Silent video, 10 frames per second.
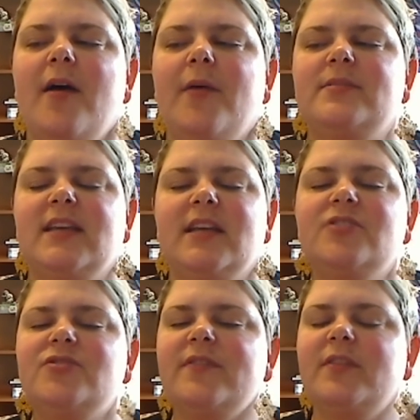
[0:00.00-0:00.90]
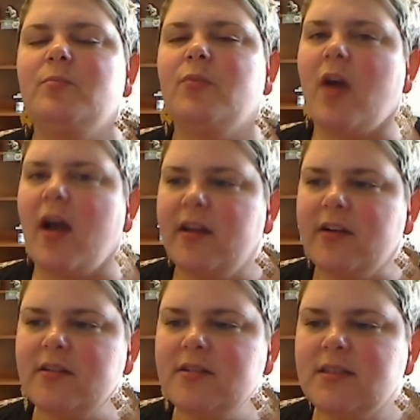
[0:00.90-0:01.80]
data-driven
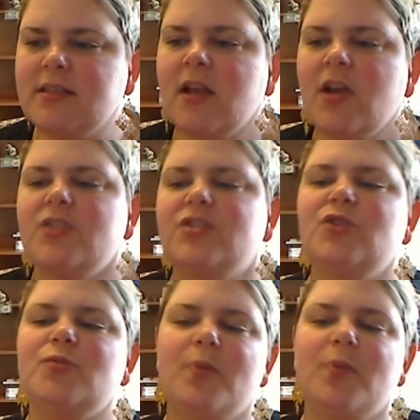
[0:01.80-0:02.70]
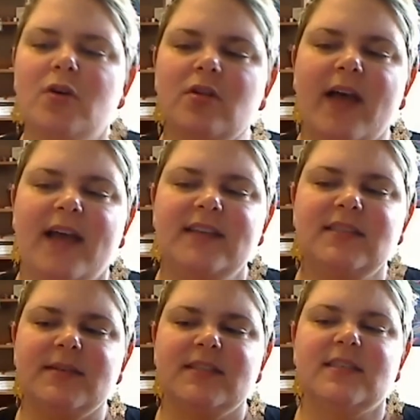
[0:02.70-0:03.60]
priors to pull
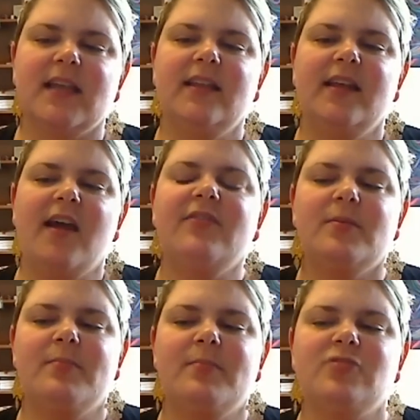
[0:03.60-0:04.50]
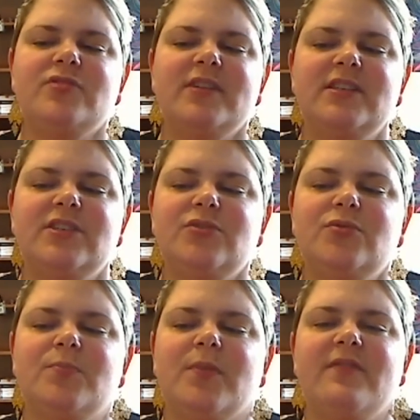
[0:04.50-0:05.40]
estimates slightly off the boundary to
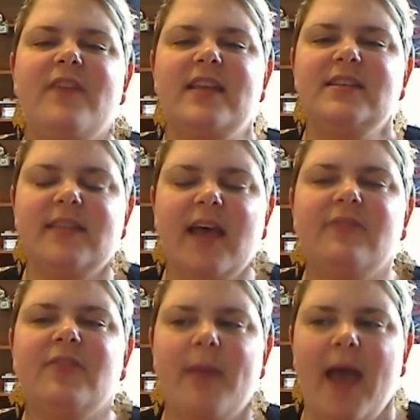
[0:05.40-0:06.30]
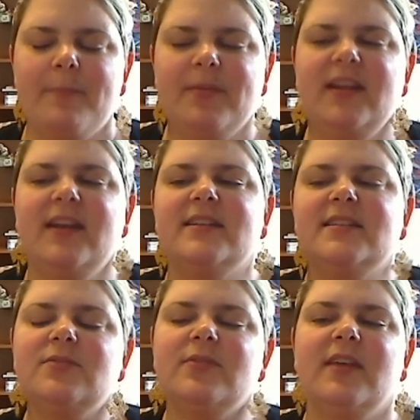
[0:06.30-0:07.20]
prevent that from happening. It
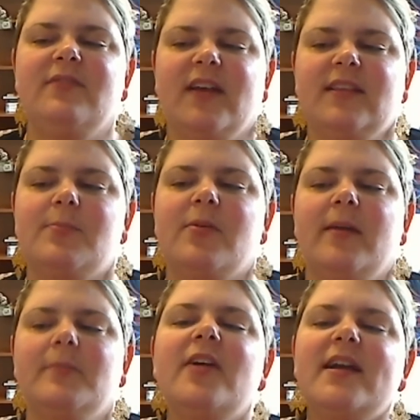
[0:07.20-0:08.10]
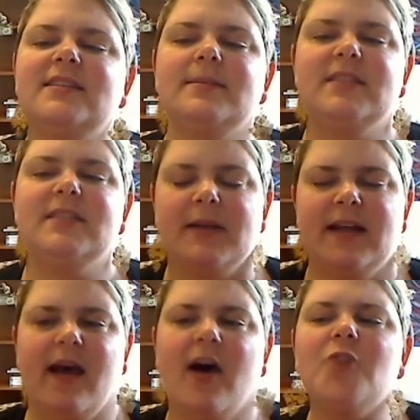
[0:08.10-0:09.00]
doesn't really affect the parameter estimates, but it
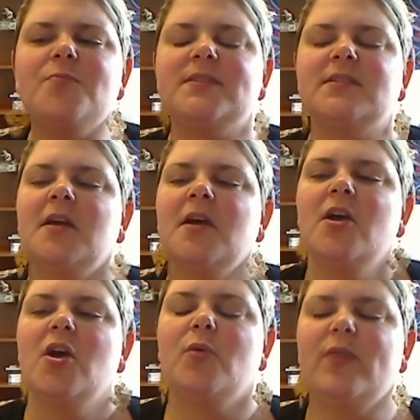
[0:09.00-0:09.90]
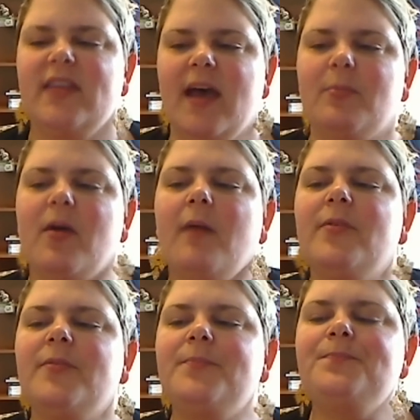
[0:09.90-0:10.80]
helps with that
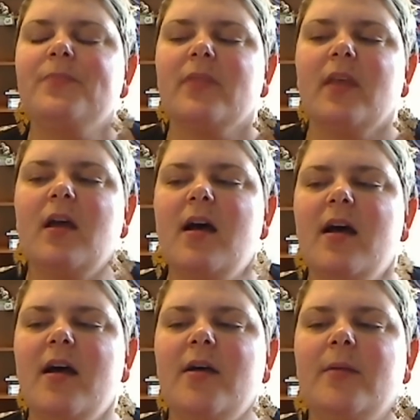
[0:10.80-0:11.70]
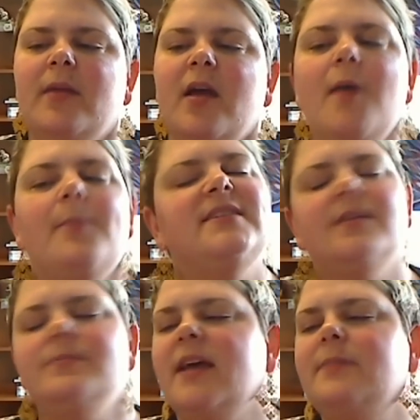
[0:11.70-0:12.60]
problem. But
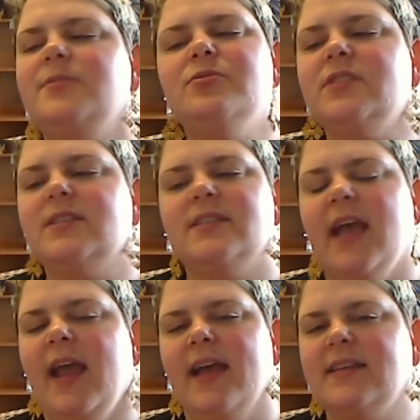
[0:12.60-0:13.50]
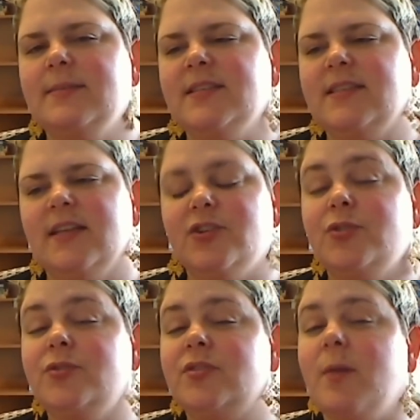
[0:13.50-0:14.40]
sometimes you'll just get estimates that are
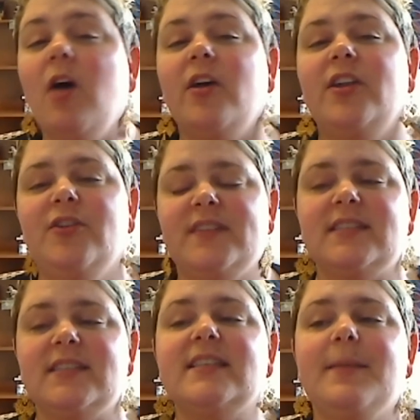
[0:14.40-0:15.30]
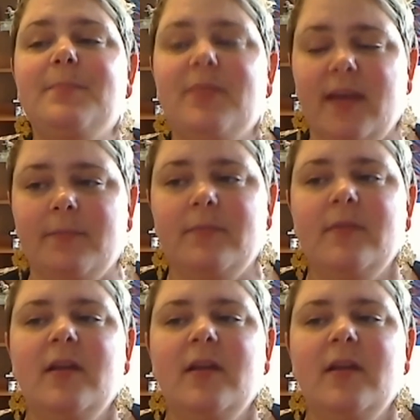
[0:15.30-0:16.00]
too small and you have to skip them